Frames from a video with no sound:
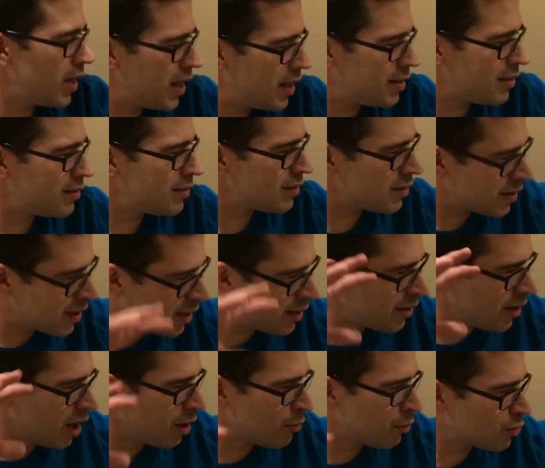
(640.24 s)
ahead and get
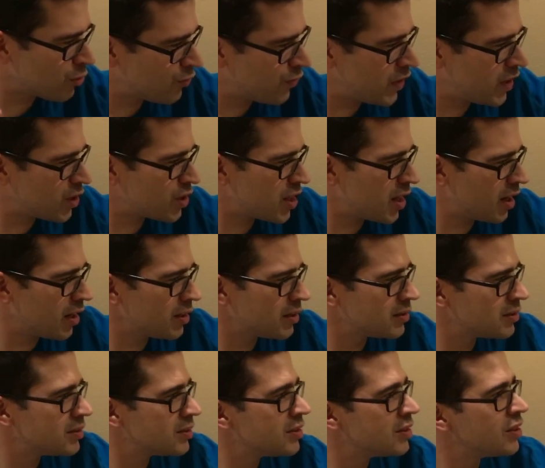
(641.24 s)
almost finished here
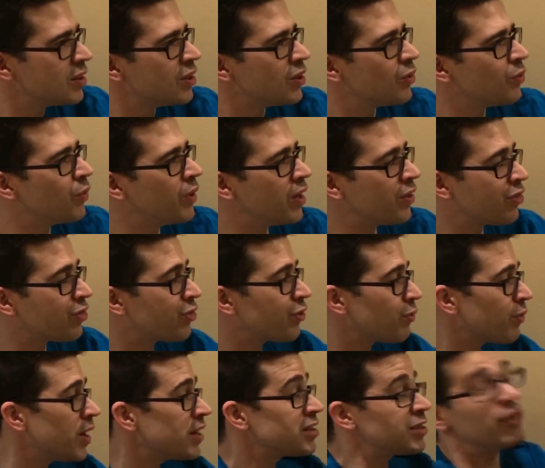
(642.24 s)
with the
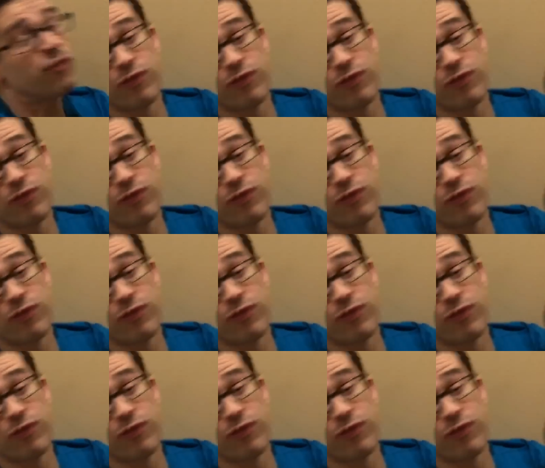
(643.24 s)
rest